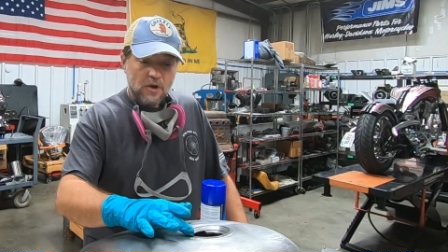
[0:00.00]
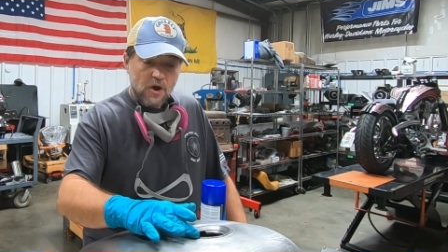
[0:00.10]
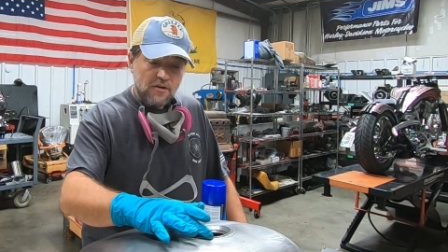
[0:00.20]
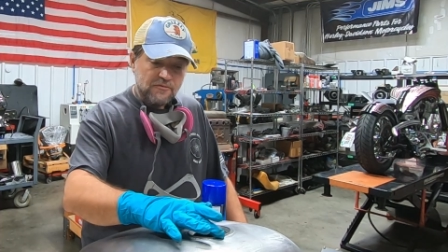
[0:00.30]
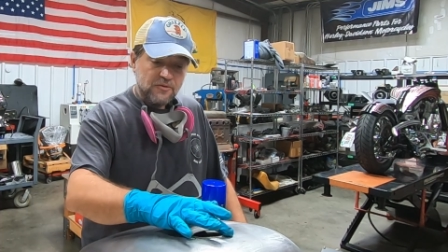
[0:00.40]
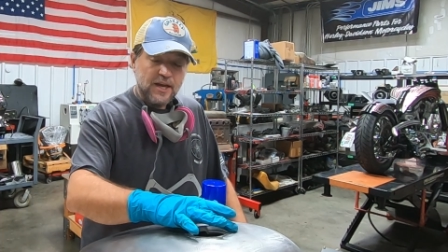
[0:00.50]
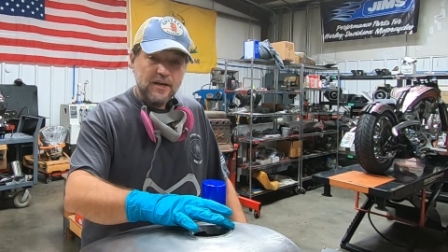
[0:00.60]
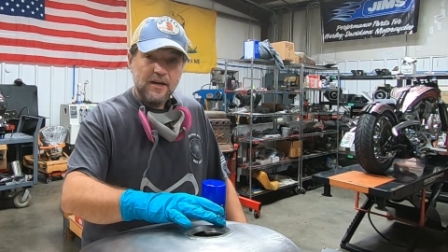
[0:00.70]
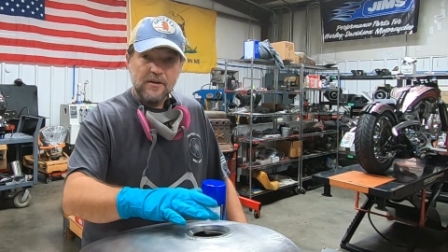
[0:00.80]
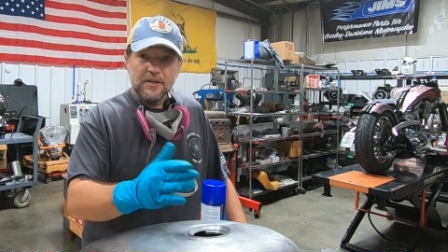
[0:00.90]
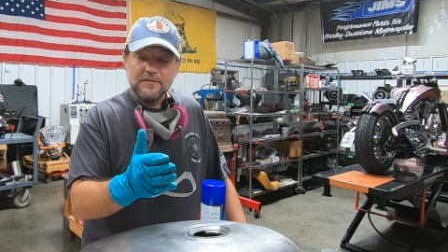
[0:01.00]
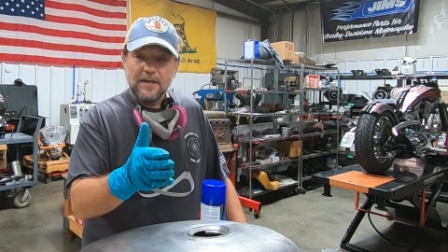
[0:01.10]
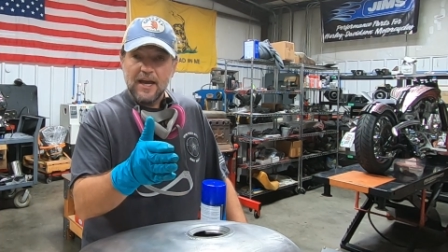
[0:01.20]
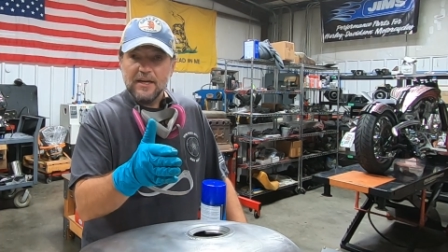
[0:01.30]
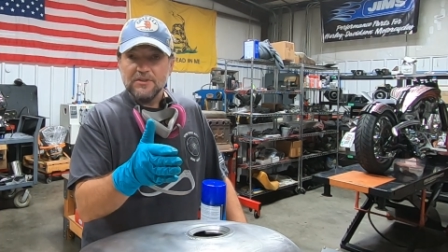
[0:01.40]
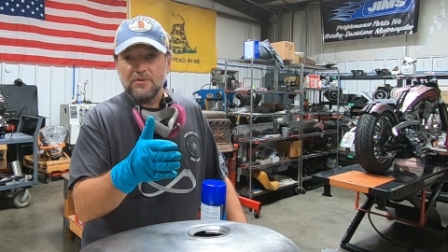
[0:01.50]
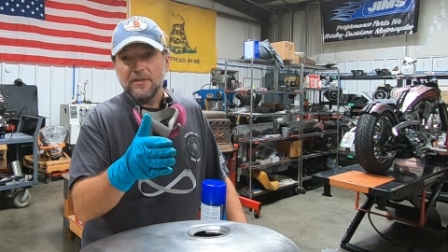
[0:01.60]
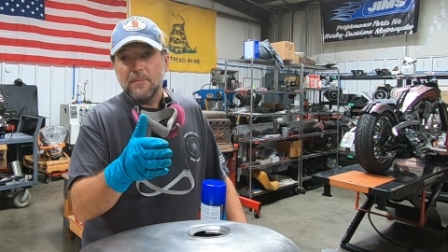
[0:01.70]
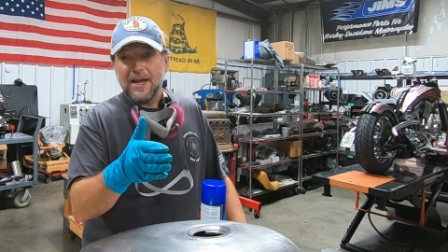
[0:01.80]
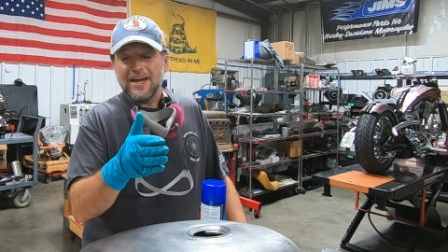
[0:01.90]
off for that area to
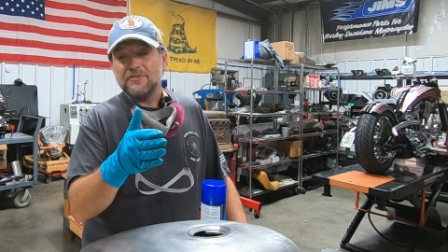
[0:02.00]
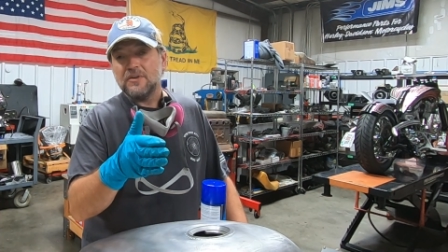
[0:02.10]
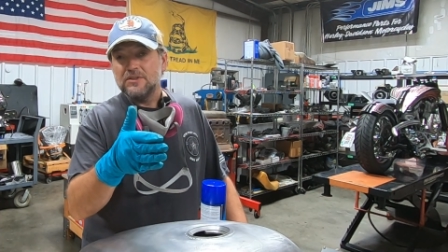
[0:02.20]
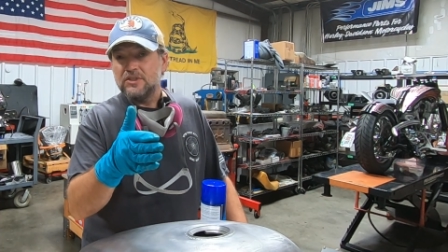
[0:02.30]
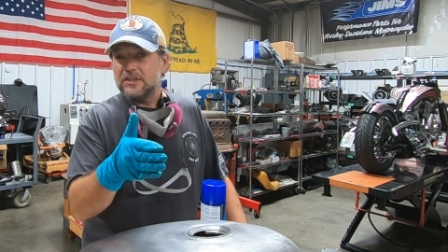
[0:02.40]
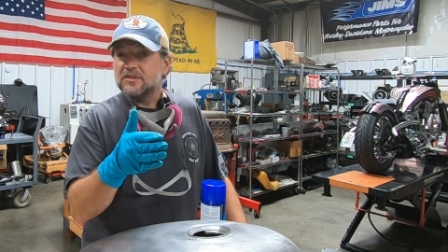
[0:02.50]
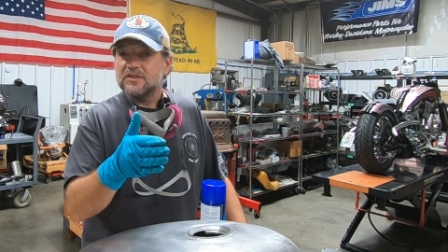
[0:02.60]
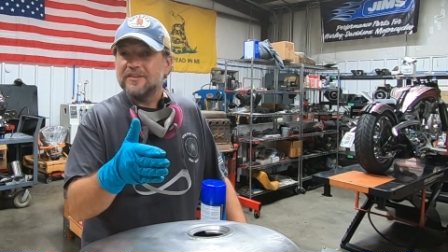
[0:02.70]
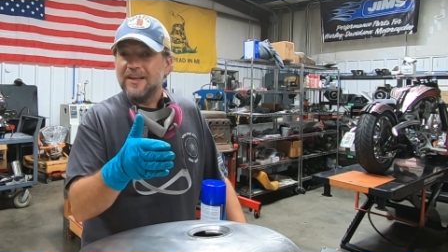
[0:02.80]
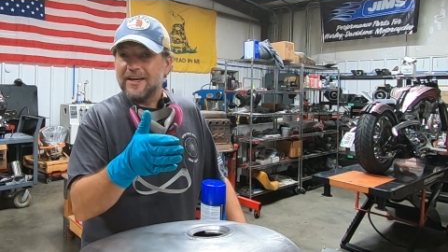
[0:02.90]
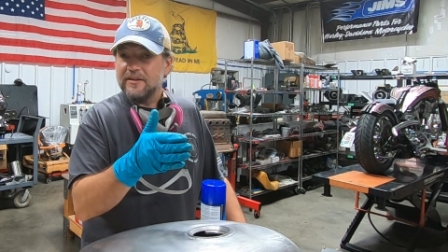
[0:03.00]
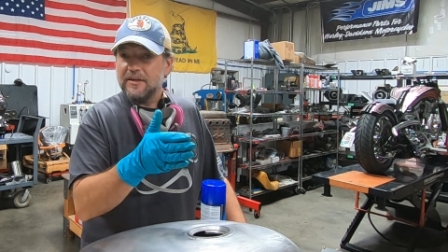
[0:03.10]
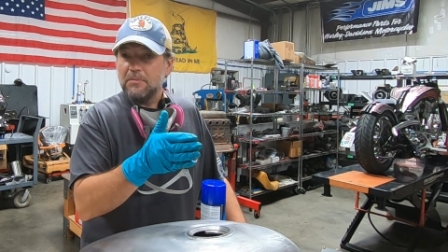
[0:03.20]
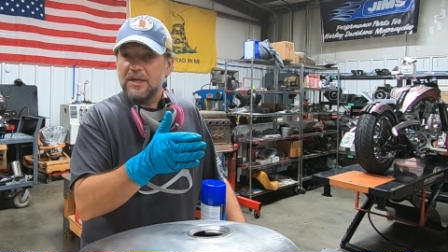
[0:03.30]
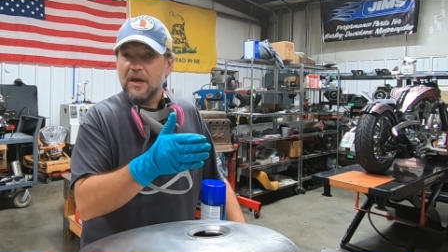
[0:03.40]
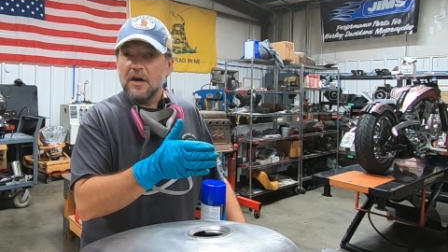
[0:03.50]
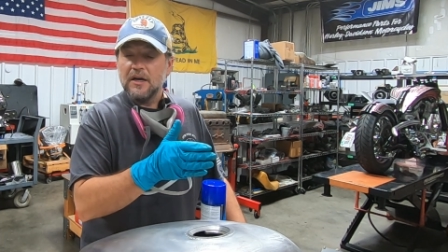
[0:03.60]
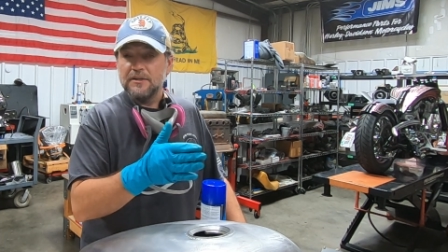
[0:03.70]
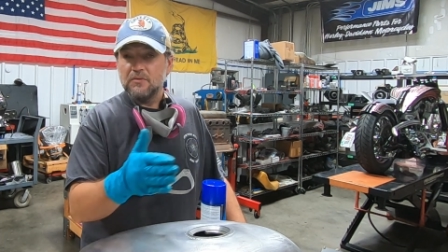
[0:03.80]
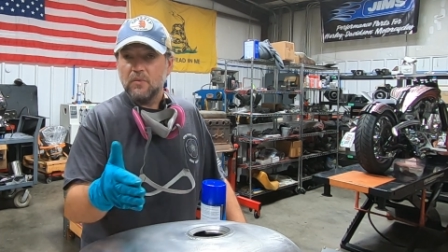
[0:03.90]
actually mask just slightly
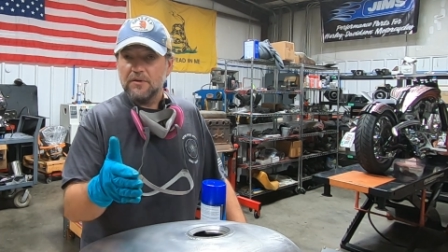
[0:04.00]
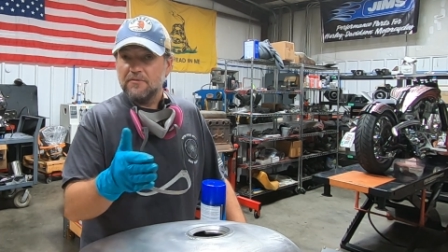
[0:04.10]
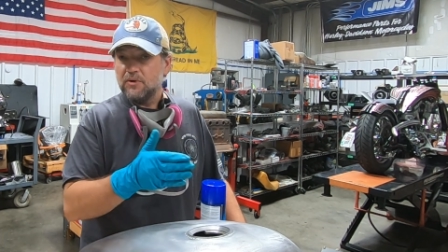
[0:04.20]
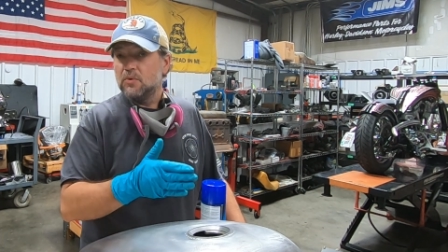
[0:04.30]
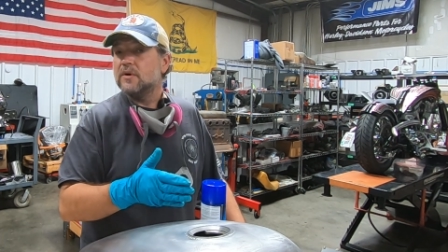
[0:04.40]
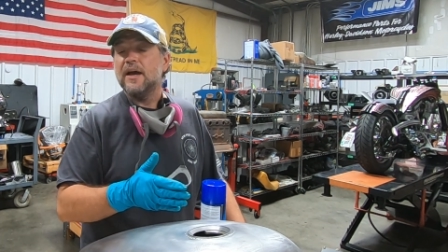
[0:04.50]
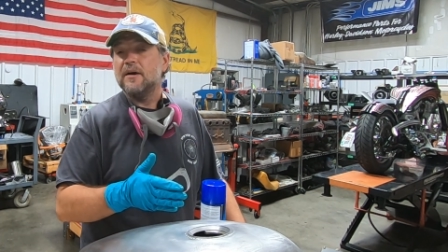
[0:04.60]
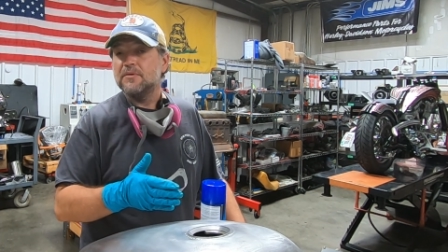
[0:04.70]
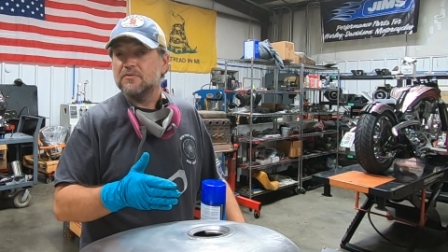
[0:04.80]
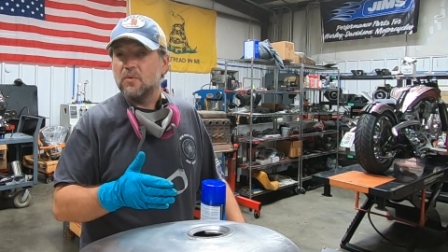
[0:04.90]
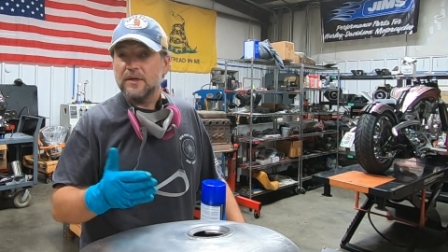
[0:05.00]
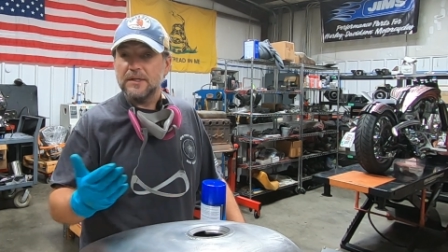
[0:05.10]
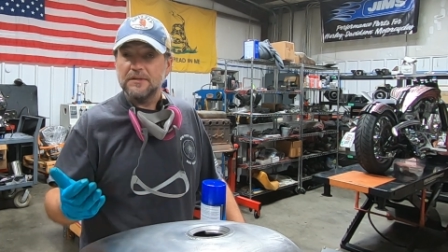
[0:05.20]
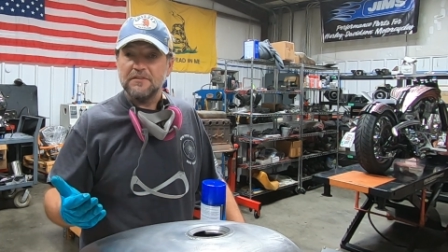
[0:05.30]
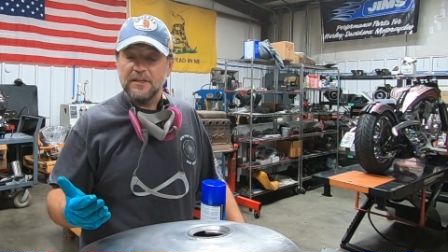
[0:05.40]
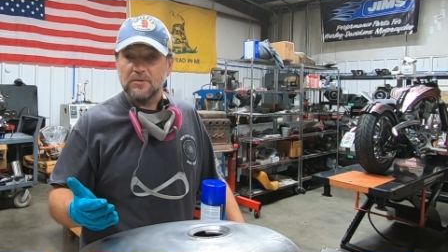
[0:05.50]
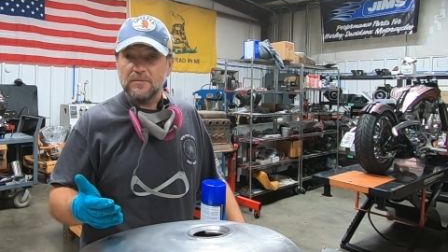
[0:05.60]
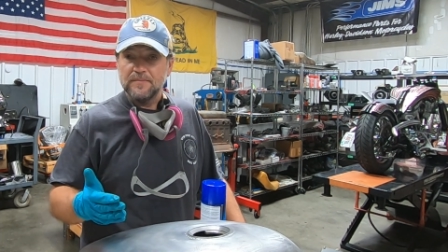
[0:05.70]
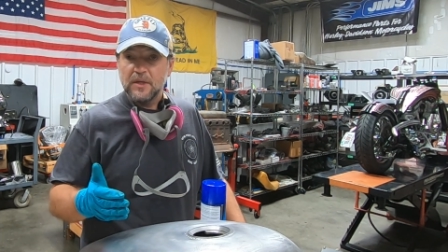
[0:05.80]
beyond where the fuel cap is going to seal.